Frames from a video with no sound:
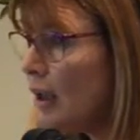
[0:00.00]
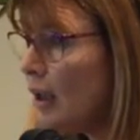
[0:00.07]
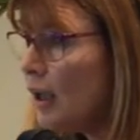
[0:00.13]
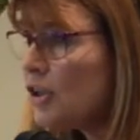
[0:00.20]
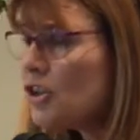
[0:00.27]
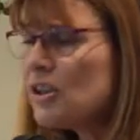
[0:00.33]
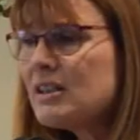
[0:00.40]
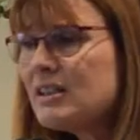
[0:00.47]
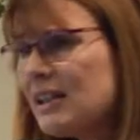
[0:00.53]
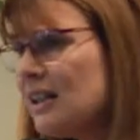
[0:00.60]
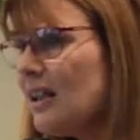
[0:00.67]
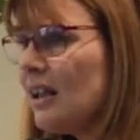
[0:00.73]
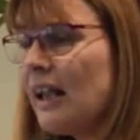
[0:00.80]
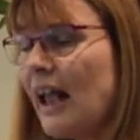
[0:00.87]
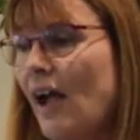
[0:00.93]
She
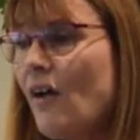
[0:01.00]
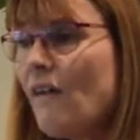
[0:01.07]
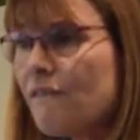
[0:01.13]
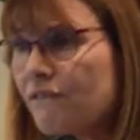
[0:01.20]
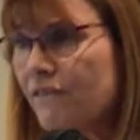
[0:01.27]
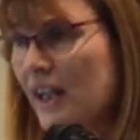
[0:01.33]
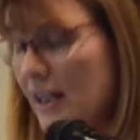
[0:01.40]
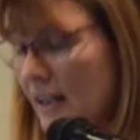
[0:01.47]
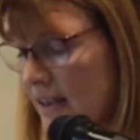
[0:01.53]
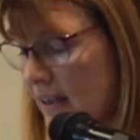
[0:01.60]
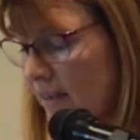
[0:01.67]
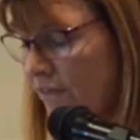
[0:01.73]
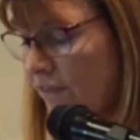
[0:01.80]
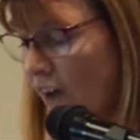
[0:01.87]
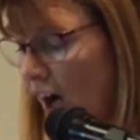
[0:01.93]
didn't let her fears
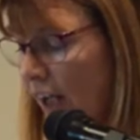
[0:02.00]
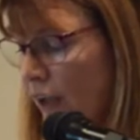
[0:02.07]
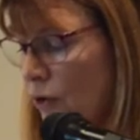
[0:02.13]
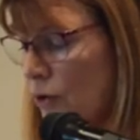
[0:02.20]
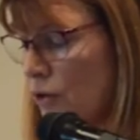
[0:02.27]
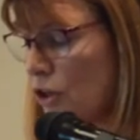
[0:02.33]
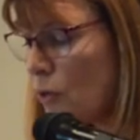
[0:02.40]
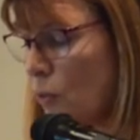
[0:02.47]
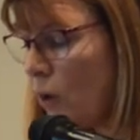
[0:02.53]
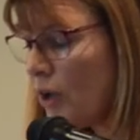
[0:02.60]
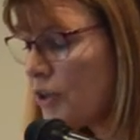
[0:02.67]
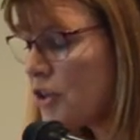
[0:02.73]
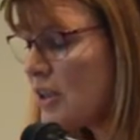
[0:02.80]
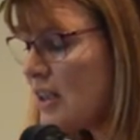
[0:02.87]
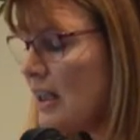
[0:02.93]
define who she
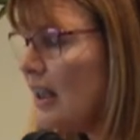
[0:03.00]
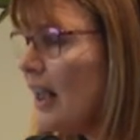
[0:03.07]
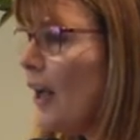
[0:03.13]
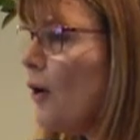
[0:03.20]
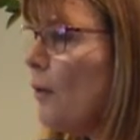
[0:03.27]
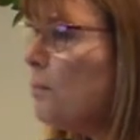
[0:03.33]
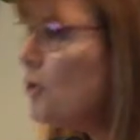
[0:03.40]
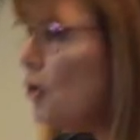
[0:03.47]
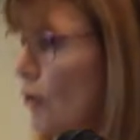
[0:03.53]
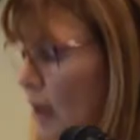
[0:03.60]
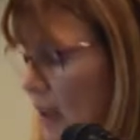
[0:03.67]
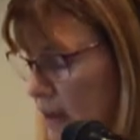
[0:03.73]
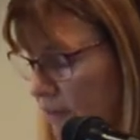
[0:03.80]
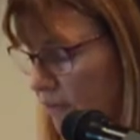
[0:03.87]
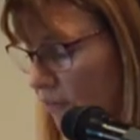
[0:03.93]
was. She didn't let her beauty
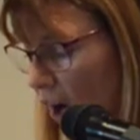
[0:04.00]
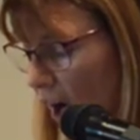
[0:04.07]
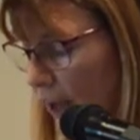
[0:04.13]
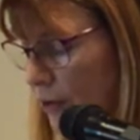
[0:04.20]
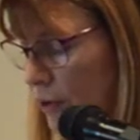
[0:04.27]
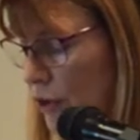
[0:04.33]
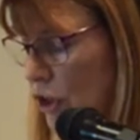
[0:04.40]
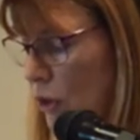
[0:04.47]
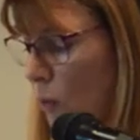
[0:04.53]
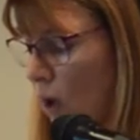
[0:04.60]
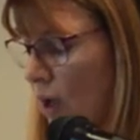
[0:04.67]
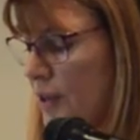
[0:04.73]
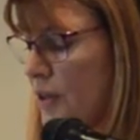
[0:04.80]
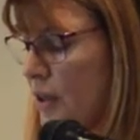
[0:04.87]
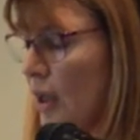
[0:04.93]
define who she
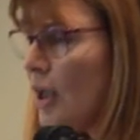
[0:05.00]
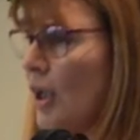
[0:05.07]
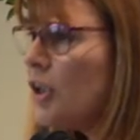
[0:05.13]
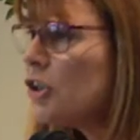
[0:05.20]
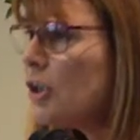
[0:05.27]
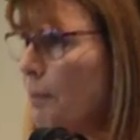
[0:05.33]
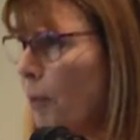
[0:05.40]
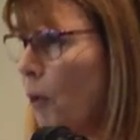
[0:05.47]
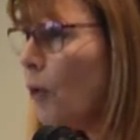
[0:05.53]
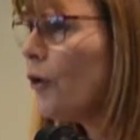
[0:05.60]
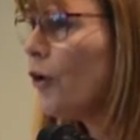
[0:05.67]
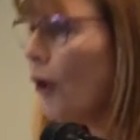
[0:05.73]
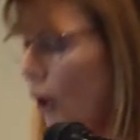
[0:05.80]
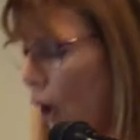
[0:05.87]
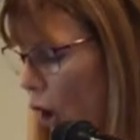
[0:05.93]
was. She put
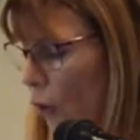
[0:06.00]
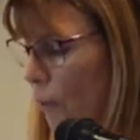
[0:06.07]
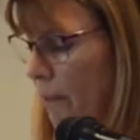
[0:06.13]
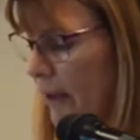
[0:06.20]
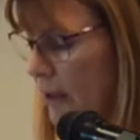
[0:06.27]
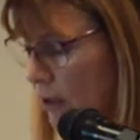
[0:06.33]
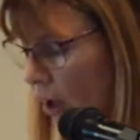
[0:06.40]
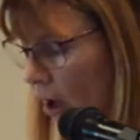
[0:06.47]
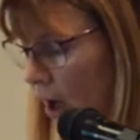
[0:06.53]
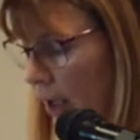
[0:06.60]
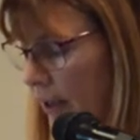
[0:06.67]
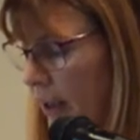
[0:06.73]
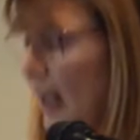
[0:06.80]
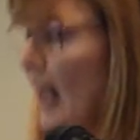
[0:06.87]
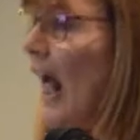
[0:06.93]
her hope in God,
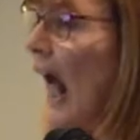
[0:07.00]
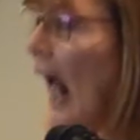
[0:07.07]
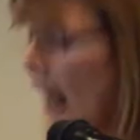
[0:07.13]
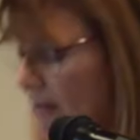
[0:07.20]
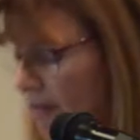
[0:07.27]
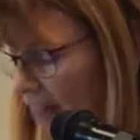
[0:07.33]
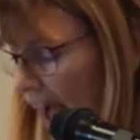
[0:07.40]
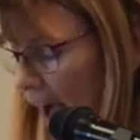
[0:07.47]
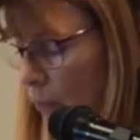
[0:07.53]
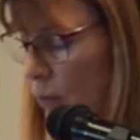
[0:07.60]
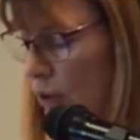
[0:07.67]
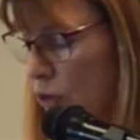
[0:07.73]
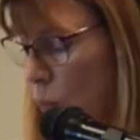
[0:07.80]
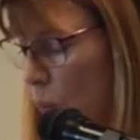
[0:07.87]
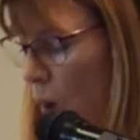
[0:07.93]
and that
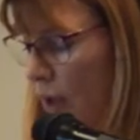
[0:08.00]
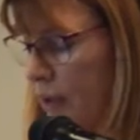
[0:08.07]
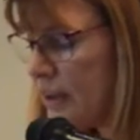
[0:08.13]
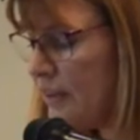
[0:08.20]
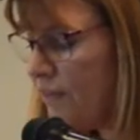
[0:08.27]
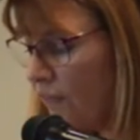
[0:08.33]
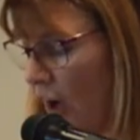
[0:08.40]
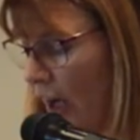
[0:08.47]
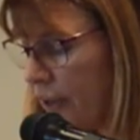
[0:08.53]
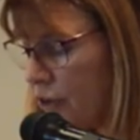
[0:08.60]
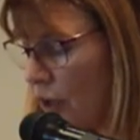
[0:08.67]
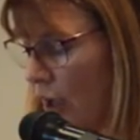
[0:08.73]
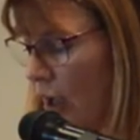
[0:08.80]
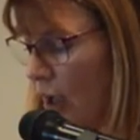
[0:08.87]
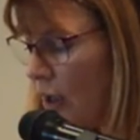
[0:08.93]
was what defined
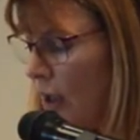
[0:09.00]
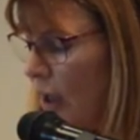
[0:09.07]
her.